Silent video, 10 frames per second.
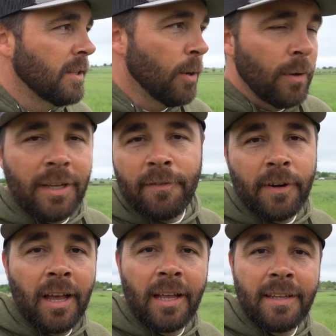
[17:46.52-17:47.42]
Totally
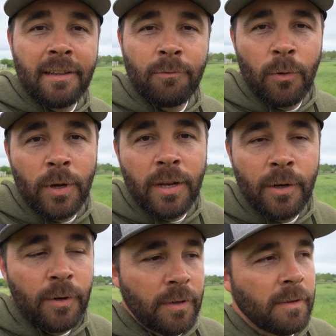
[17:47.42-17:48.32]
different content than what we
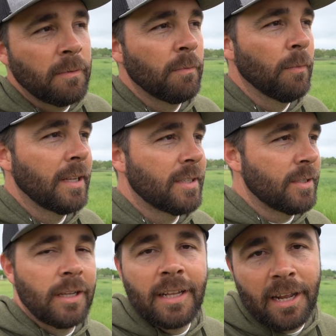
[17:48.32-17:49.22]
do, but
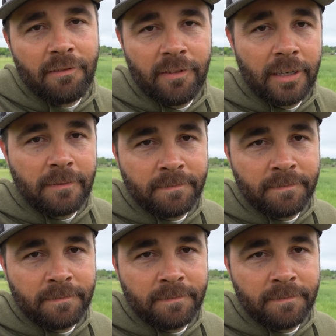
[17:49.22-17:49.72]
still a lot of fun.